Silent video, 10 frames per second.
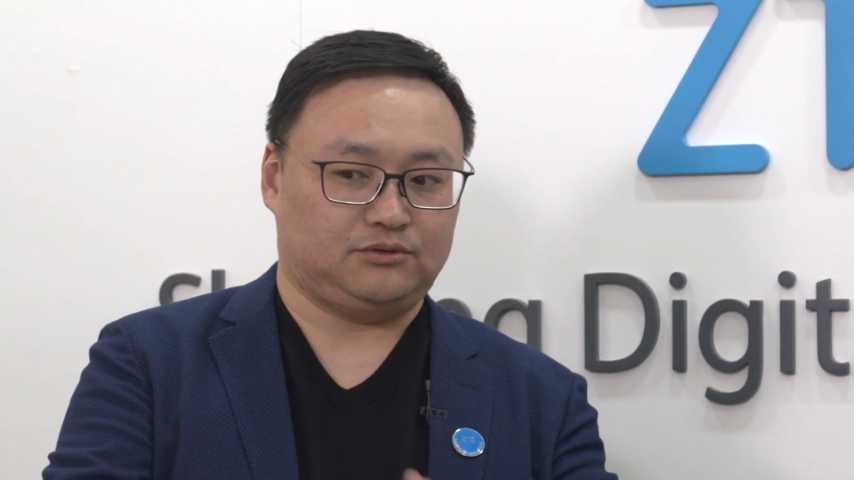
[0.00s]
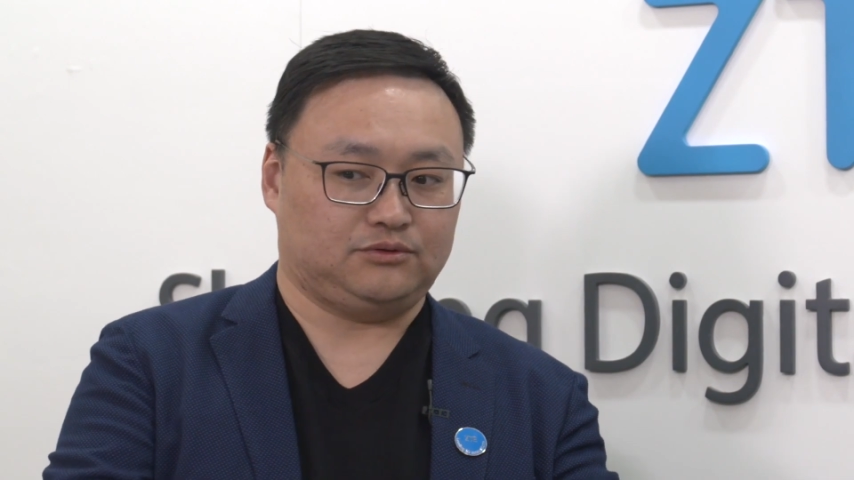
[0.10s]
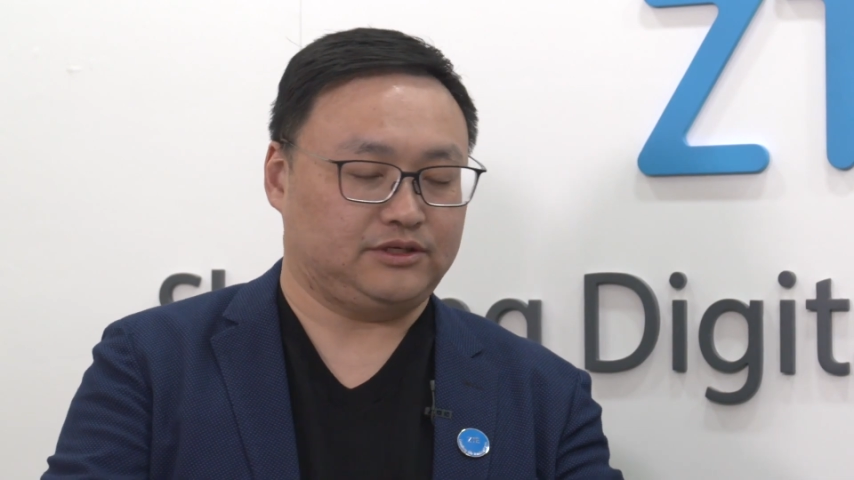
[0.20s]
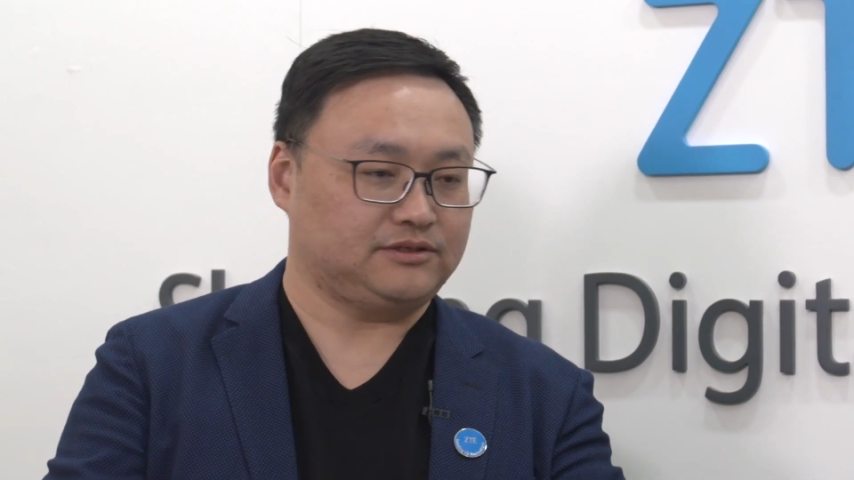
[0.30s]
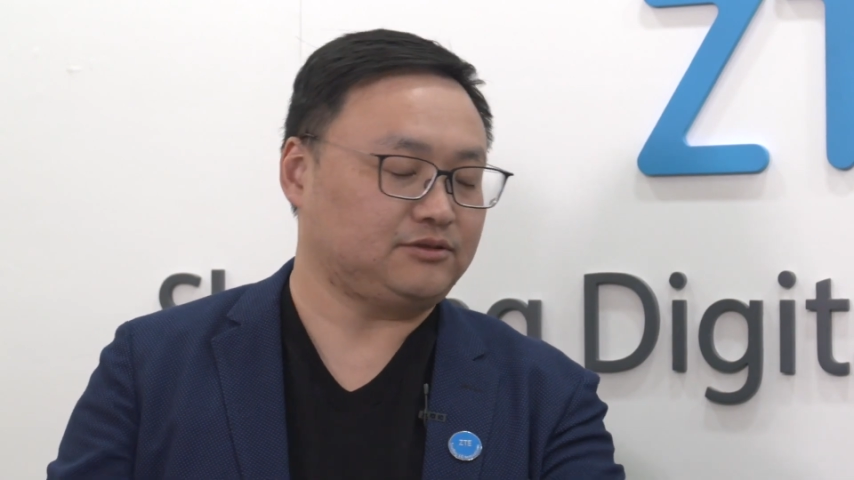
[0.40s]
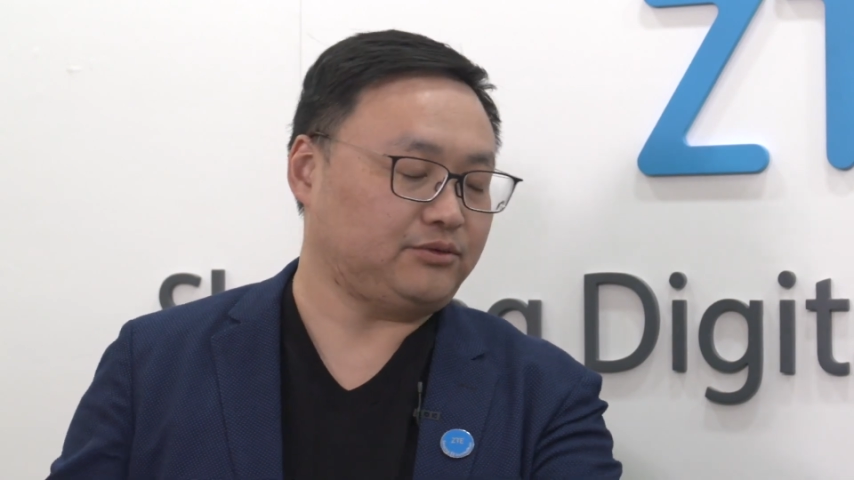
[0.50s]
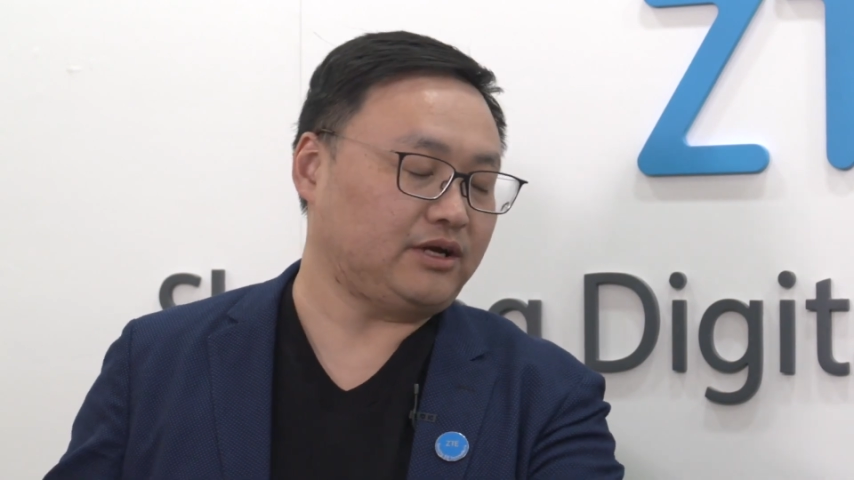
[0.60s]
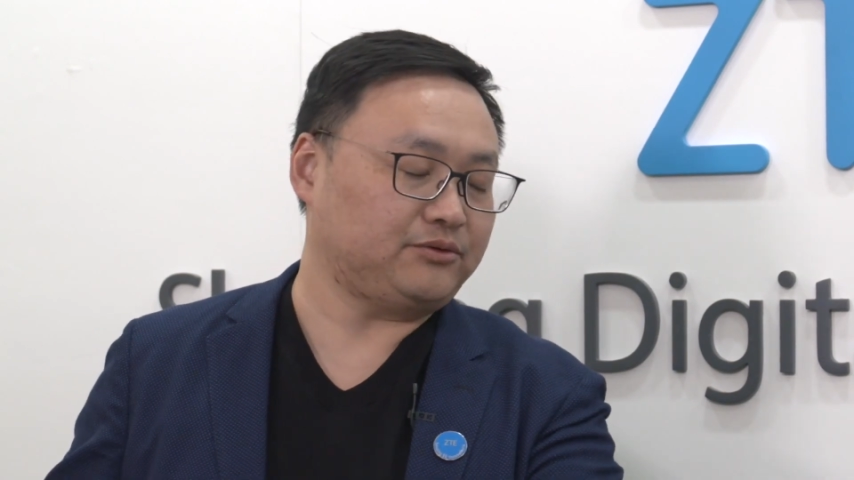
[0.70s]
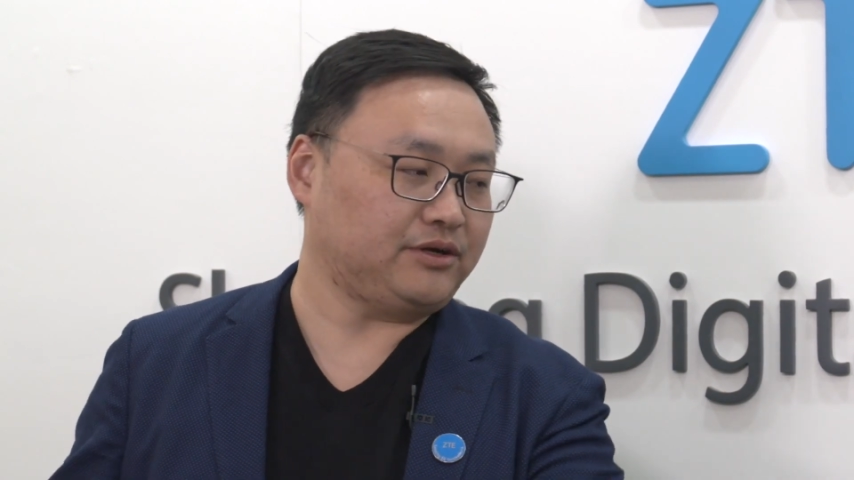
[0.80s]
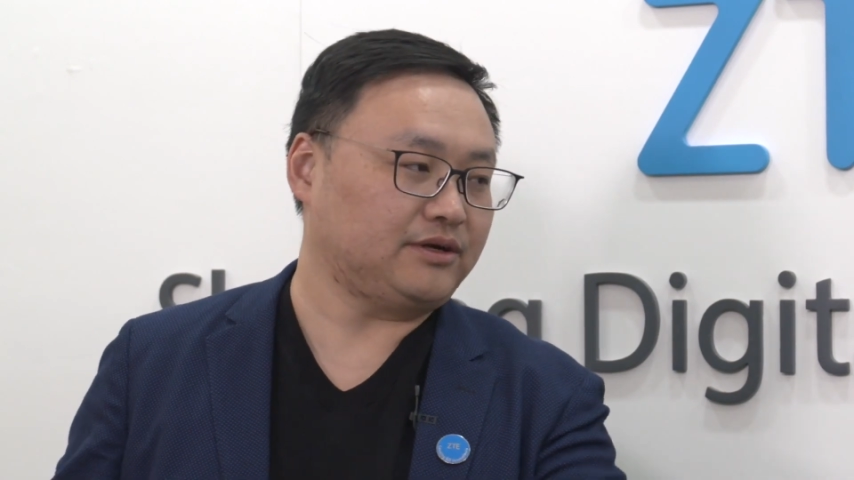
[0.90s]
do this
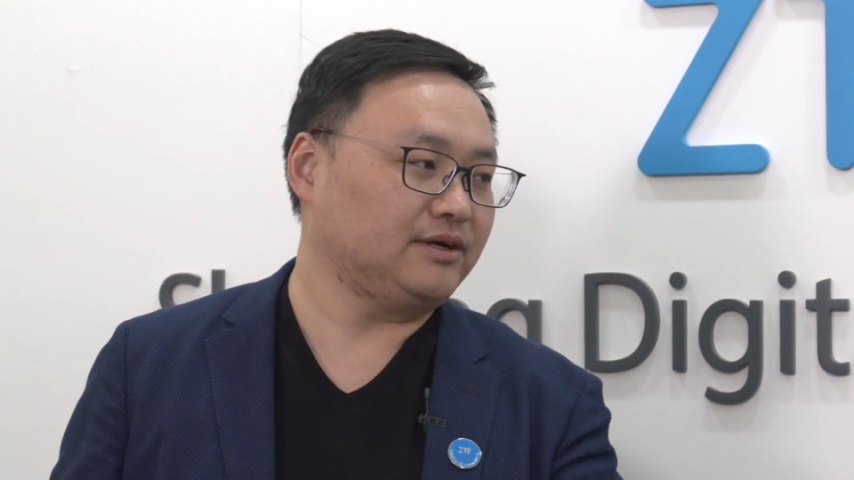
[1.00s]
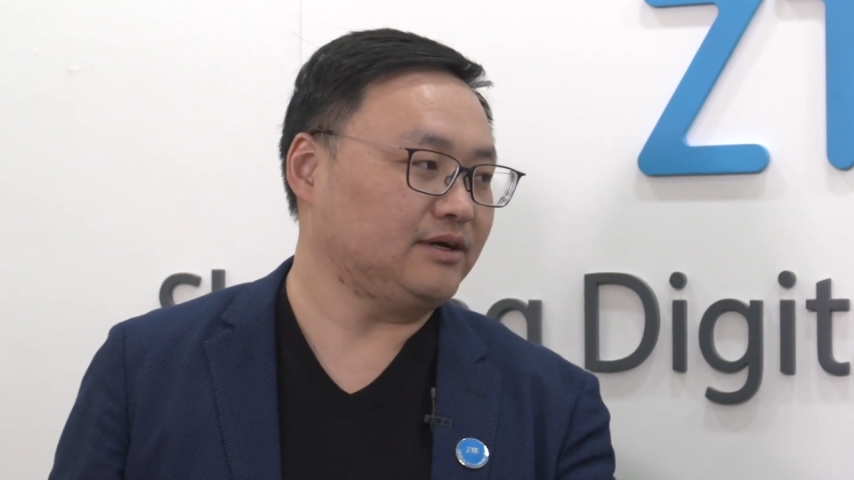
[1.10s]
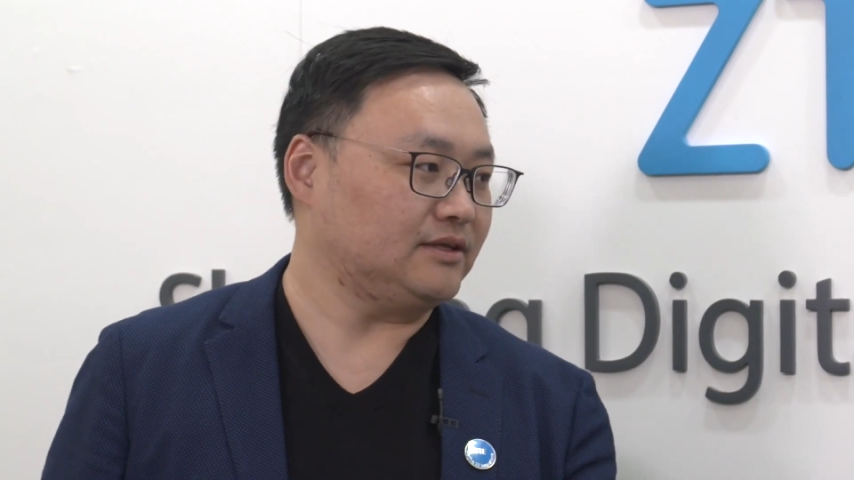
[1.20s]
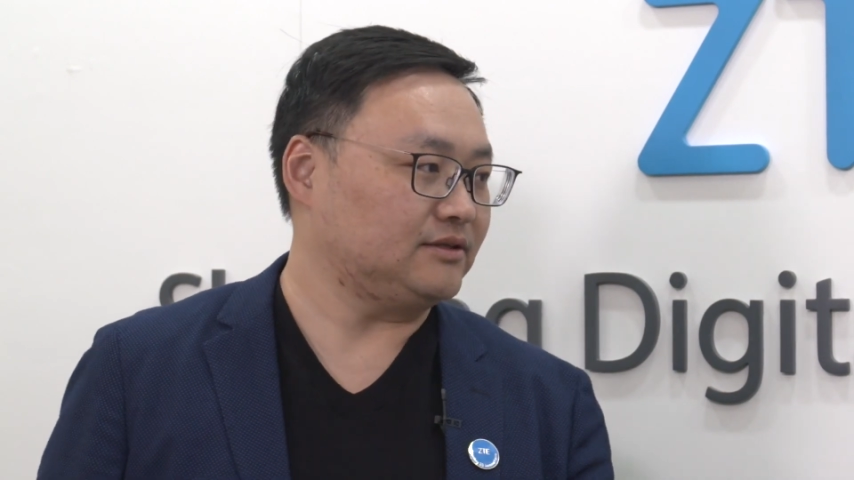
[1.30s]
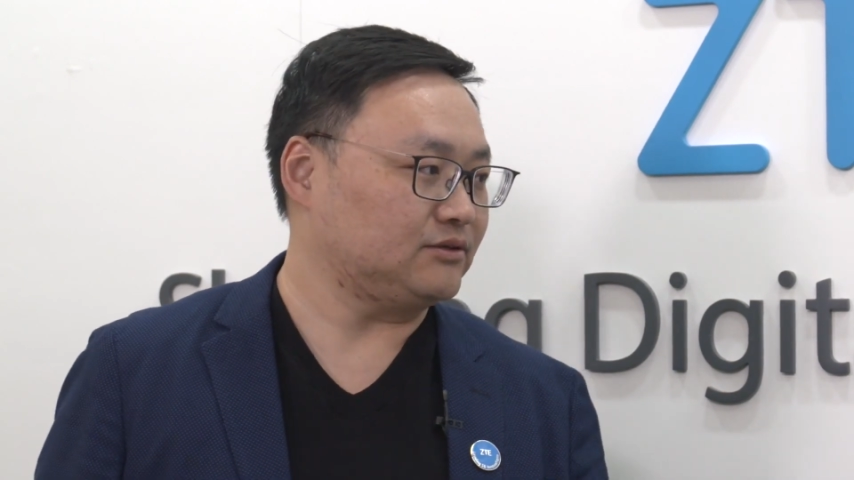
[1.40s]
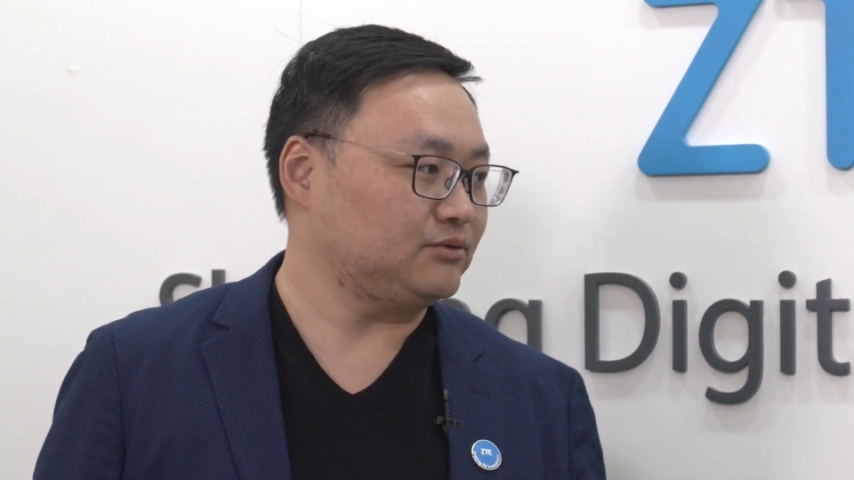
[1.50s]
rare and uh,